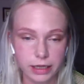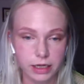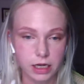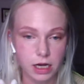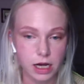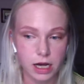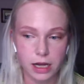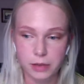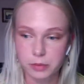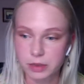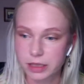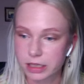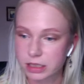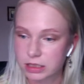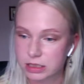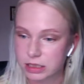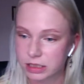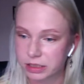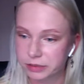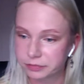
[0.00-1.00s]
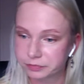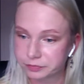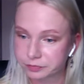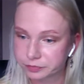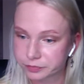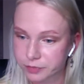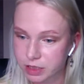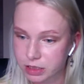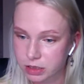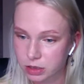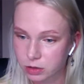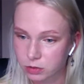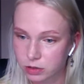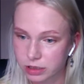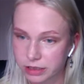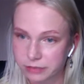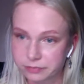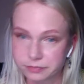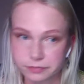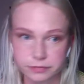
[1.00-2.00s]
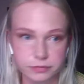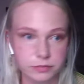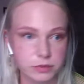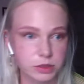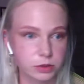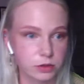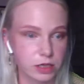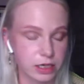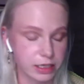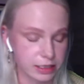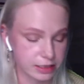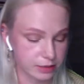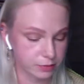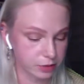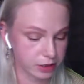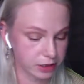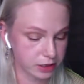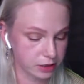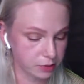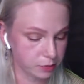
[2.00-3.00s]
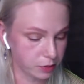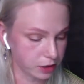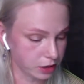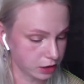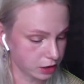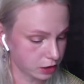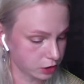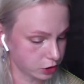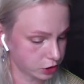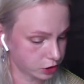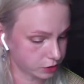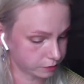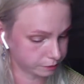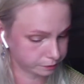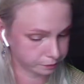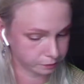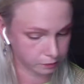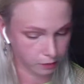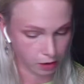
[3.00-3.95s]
Like I'm getting slowly. You guys, I'm getting pinkish.